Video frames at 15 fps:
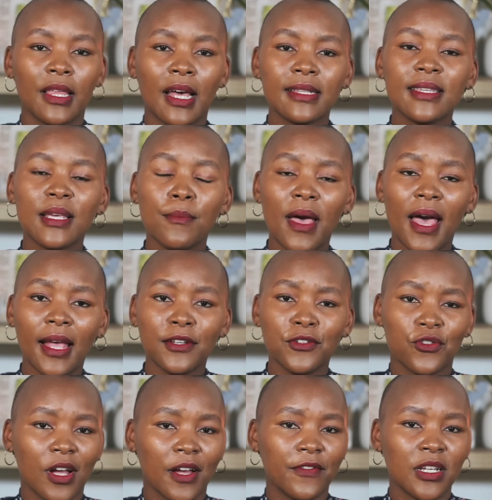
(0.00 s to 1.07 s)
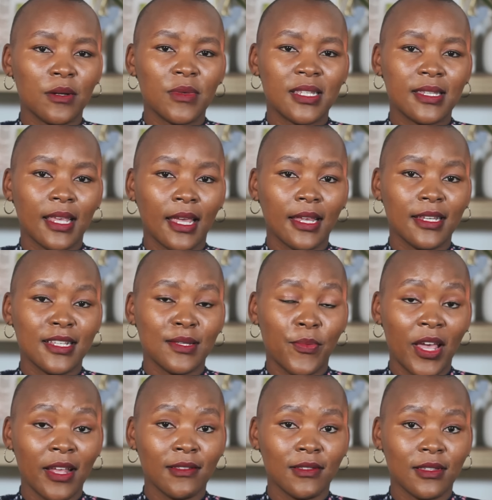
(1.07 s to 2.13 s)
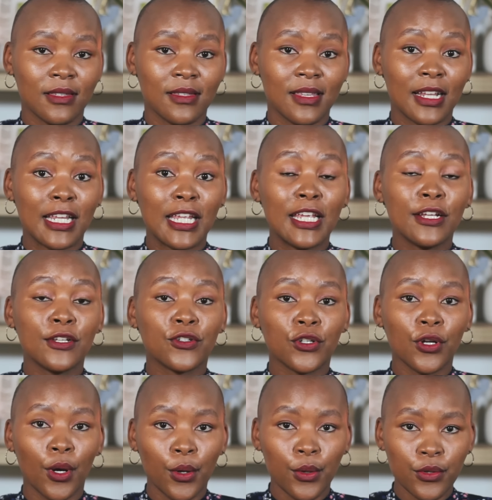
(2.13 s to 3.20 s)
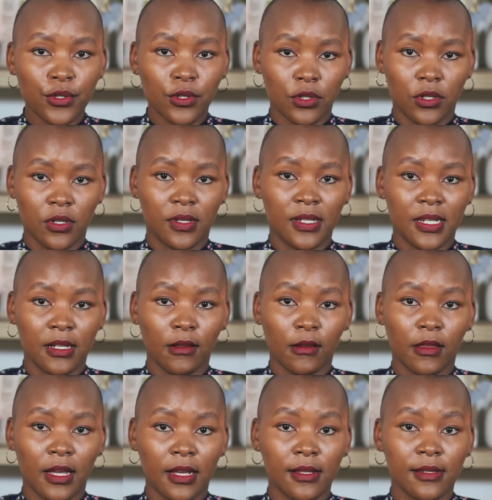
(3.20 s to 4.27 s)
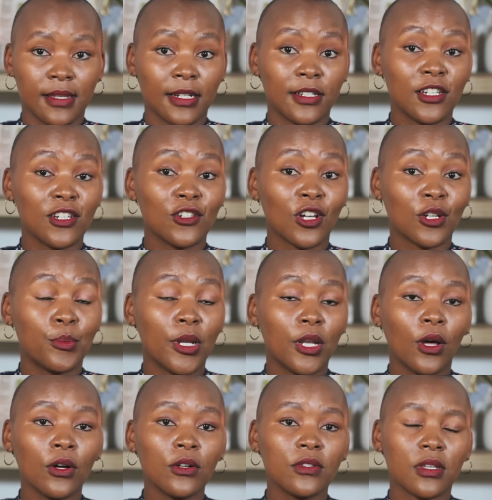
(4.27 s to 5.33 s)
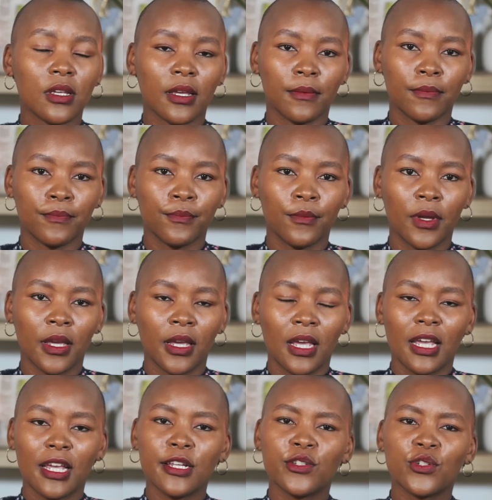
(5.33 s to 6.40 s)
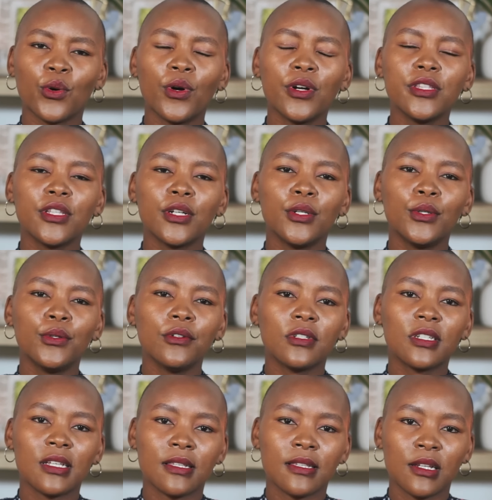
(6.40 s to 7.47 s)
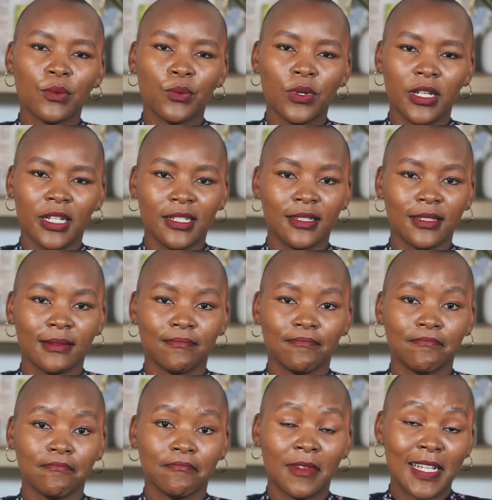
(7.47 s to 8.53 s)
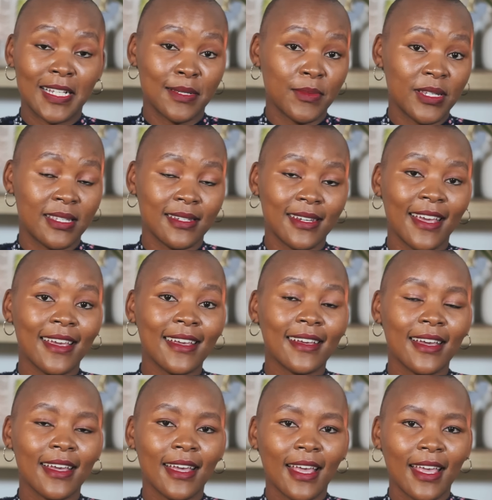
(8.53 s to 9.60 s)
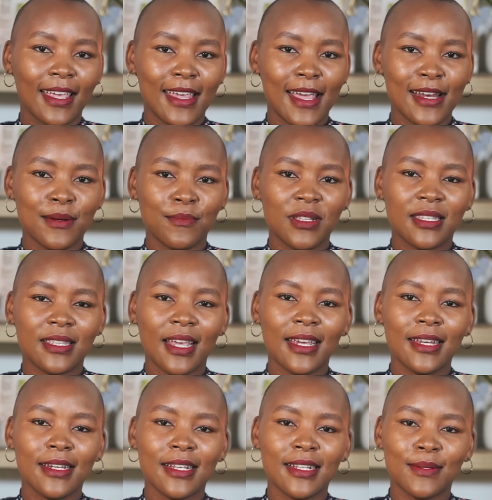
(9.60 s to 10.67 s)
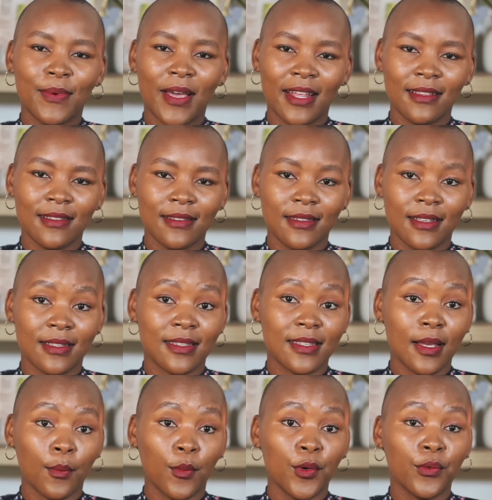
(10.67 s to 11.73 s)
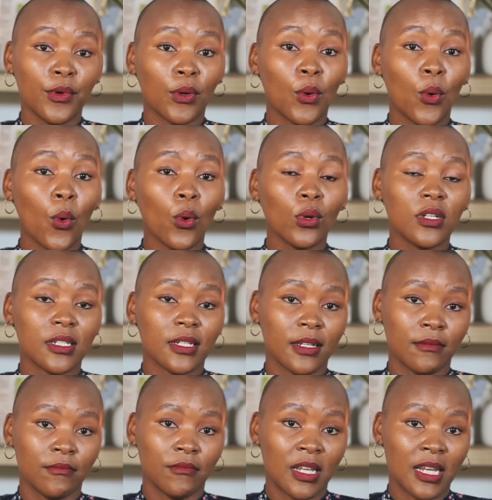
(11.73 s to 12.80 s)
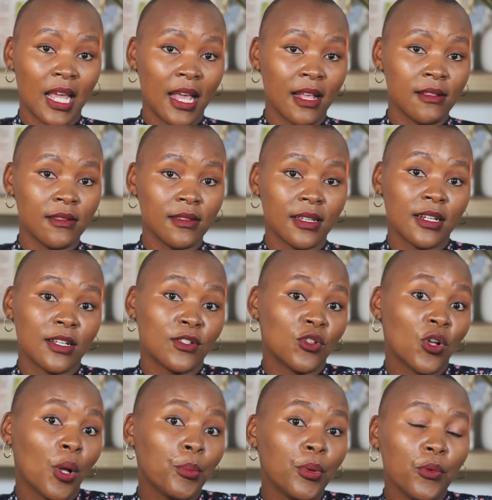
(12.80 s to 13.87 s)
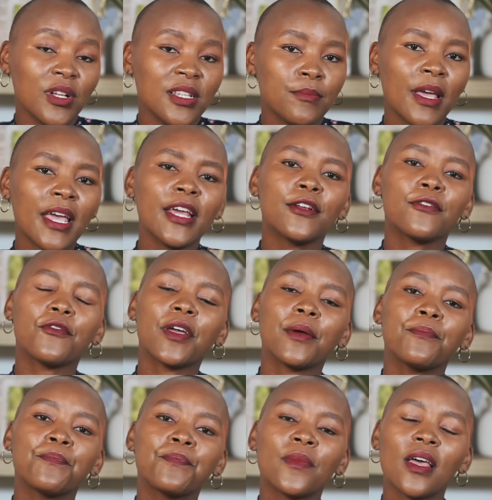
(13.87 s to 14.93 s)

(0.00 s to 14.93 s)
That's a man driving a Mercedes-Benz, and he chose to steal things that did not belong to him. He joined the looters in Woolies. His mistake? He had a Mercedes-Benz and someone recorded him, and hence an example was made of him.